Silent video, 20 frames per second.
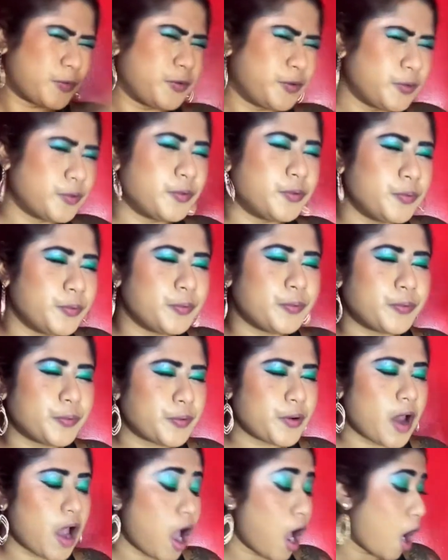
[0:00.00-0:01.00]
Whew.
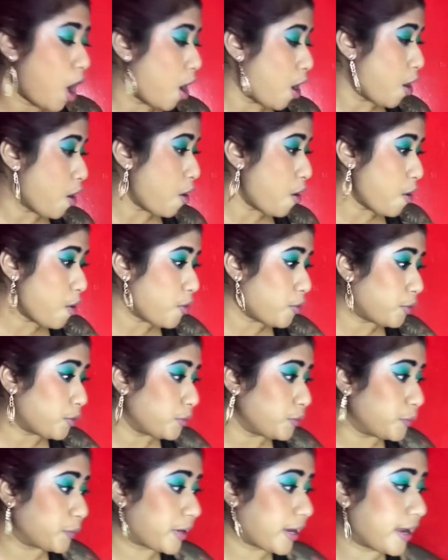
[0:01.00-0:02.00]

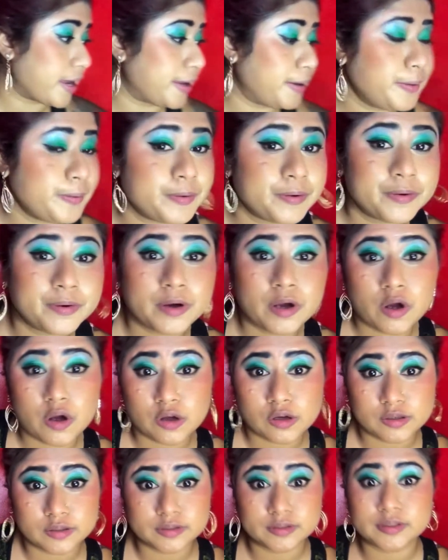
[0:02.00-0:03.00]
Okay,
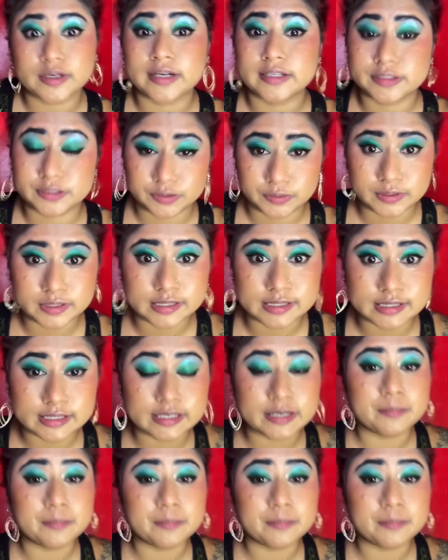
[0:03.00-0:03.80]
as you can see,